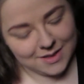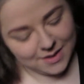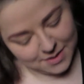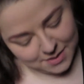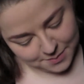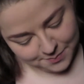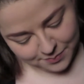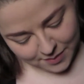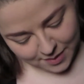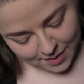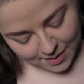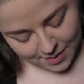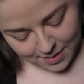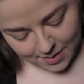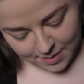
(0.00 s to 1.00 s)
it
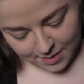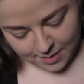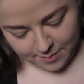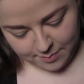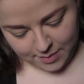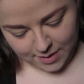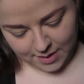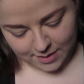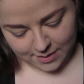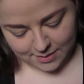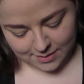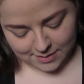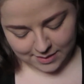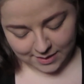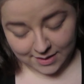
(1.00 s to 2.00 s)

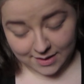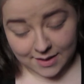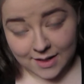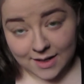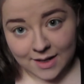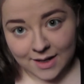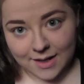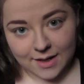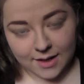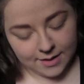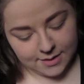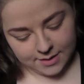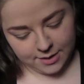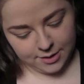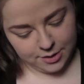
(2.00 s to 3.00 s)
because like an idiot I
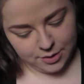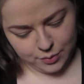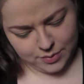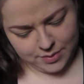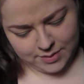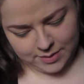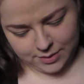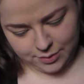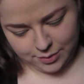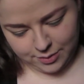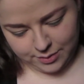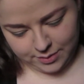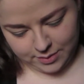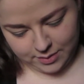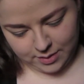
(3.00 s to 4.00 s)
decided to use
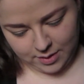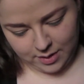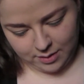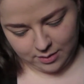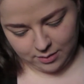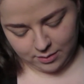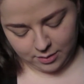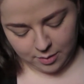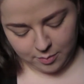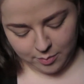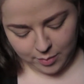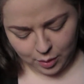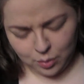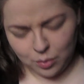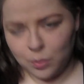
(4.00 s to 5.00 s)
scissors and on a
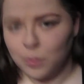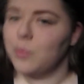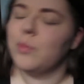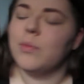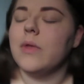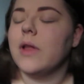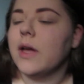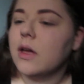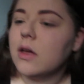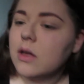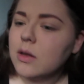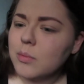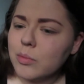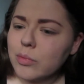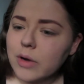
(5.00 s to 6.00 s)
metal like
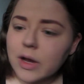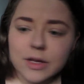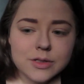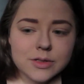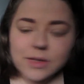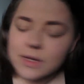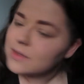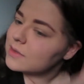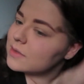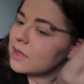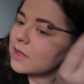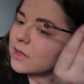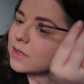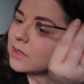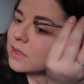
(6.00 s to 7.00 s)
brush that's
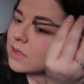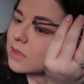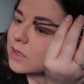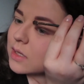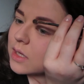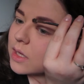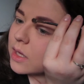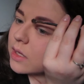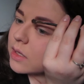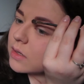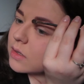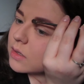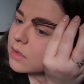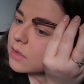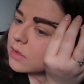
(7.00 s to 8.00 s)
not gonna
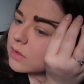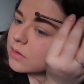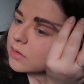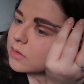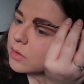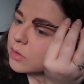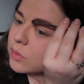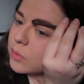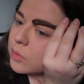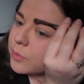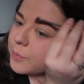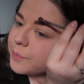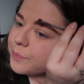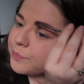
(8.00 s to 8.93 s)
cut so